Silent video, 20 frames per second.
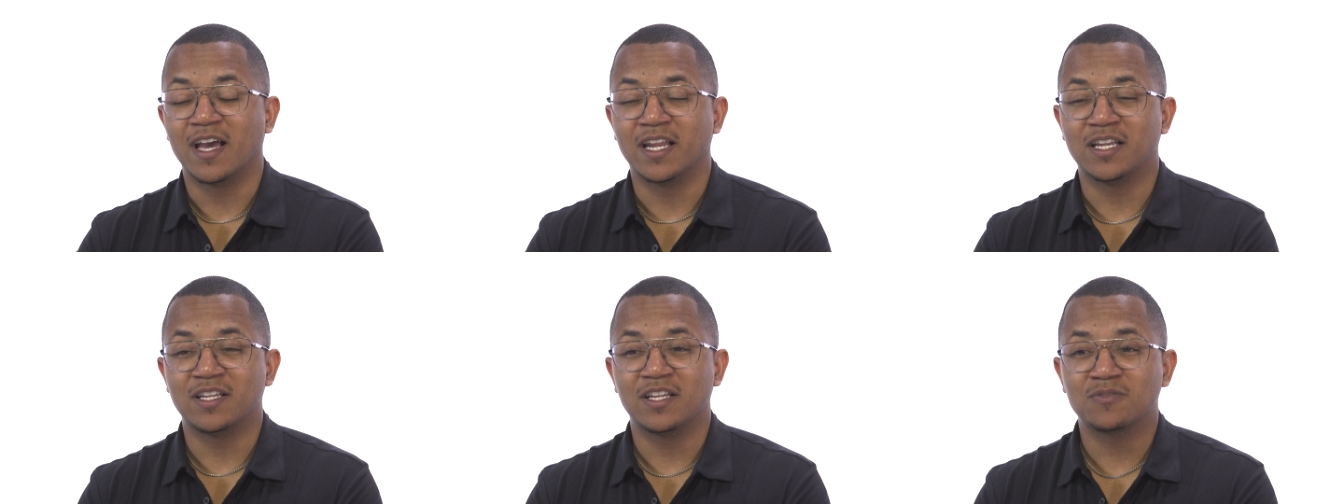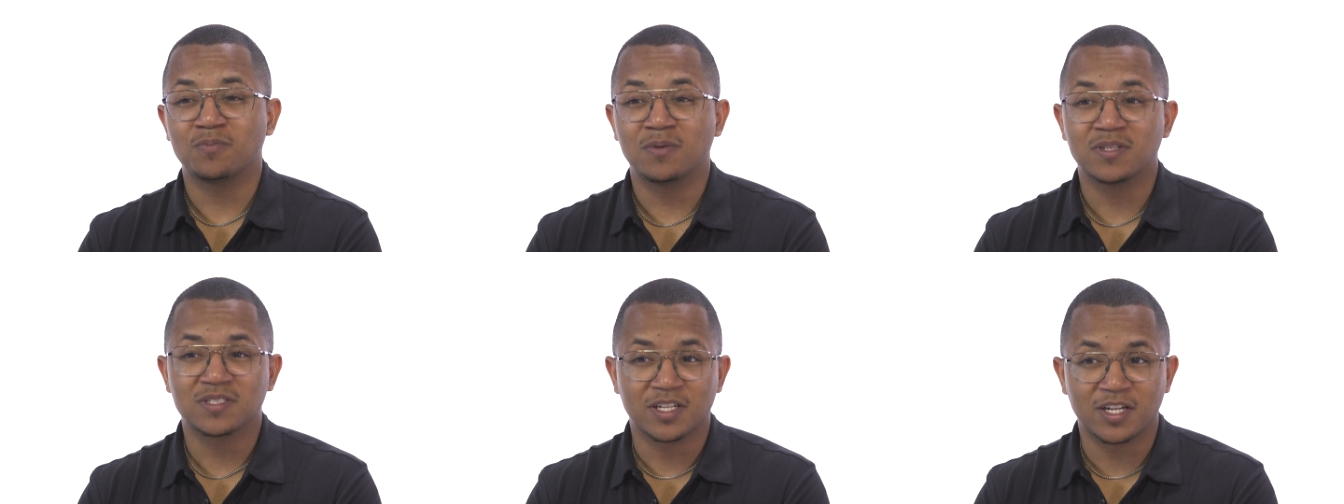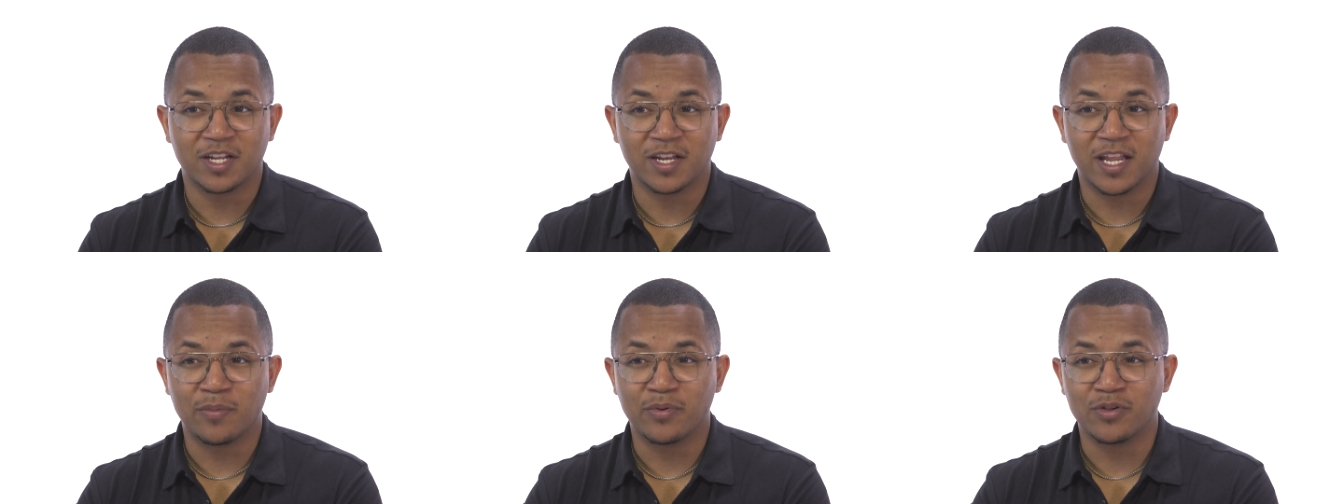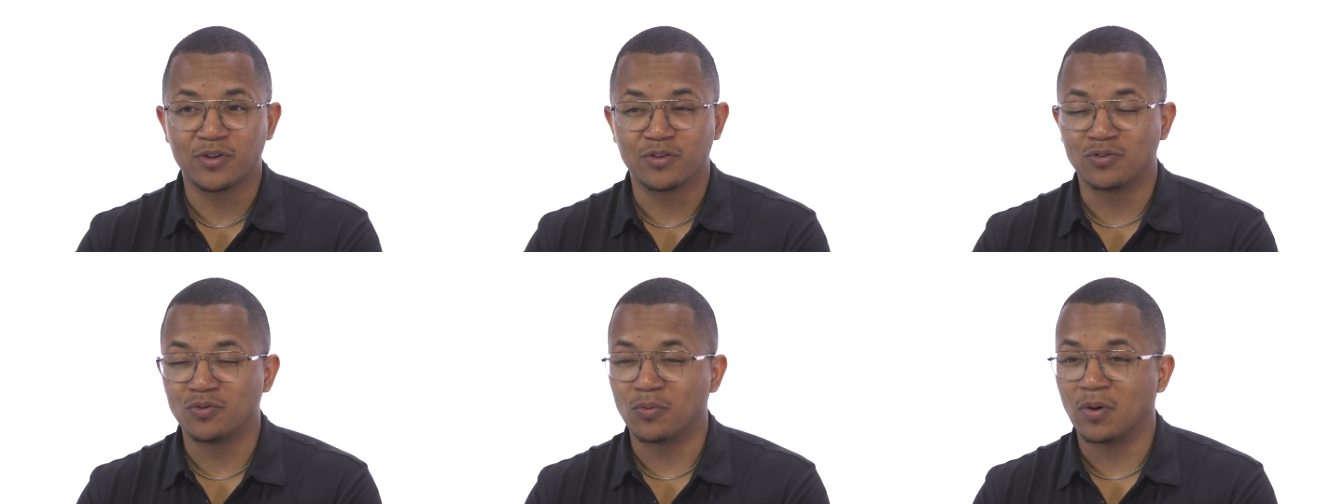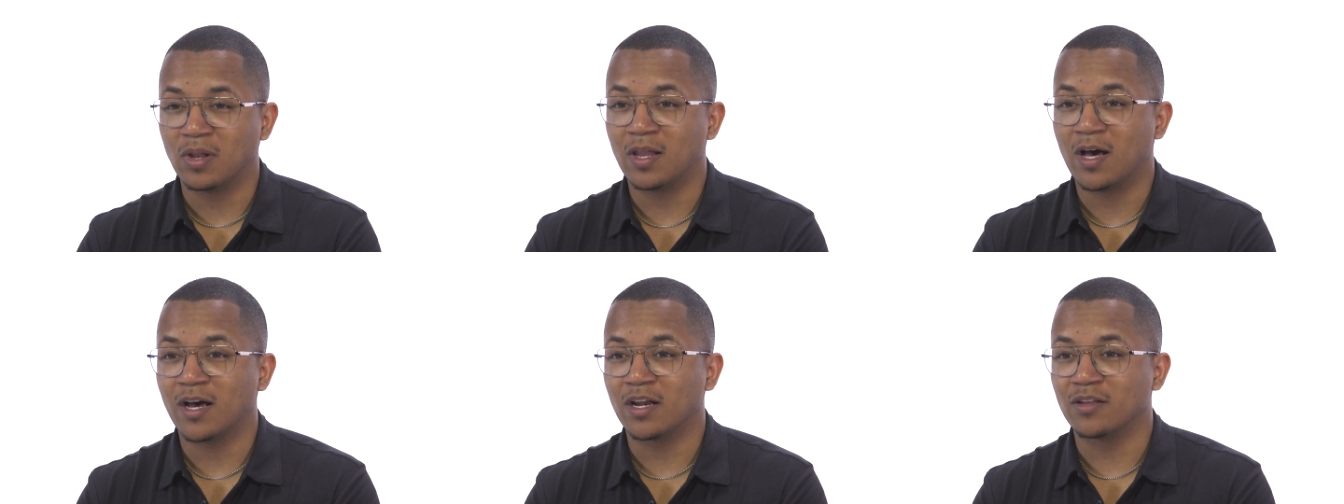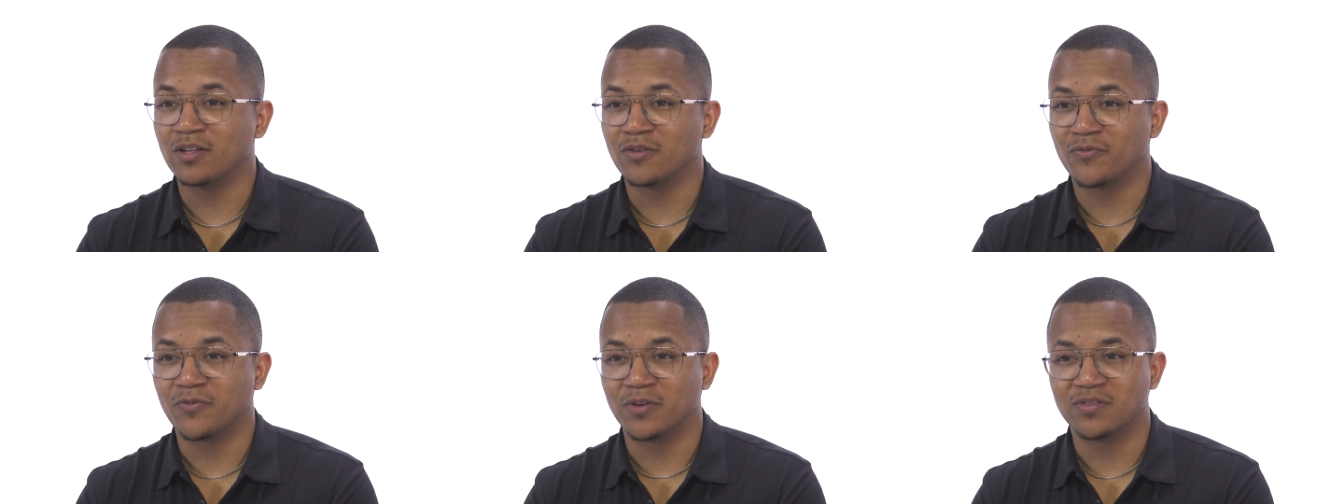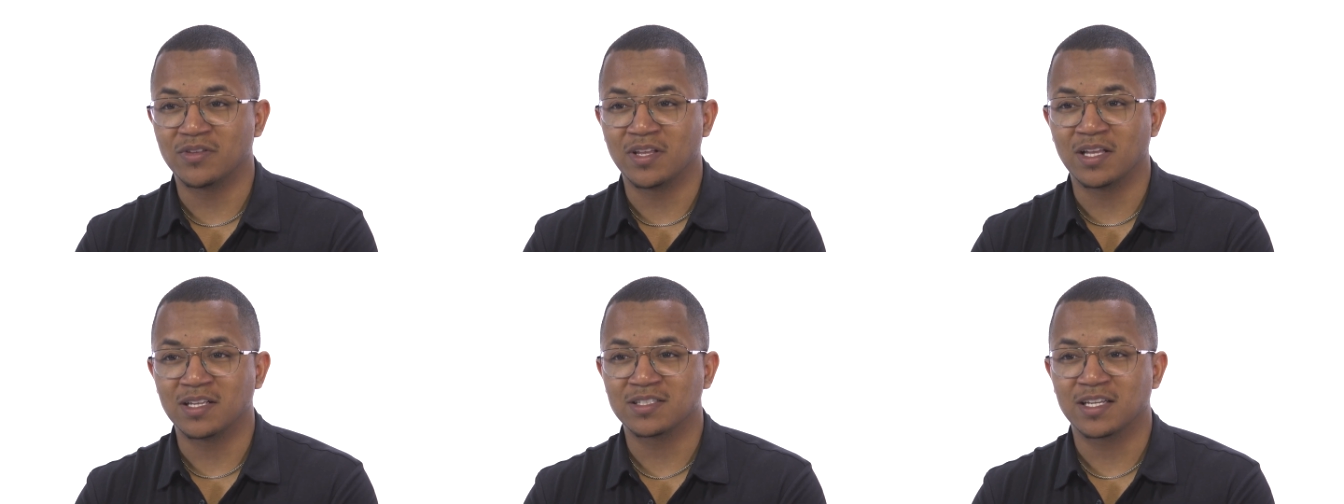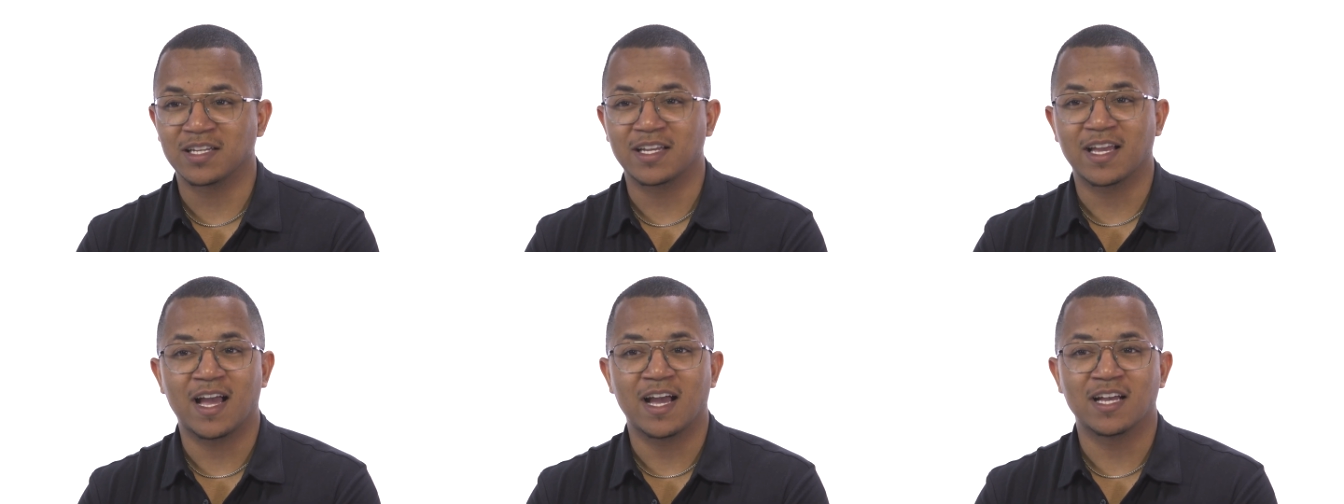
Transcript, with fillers: And this one's going to enable you to do a lot of different things like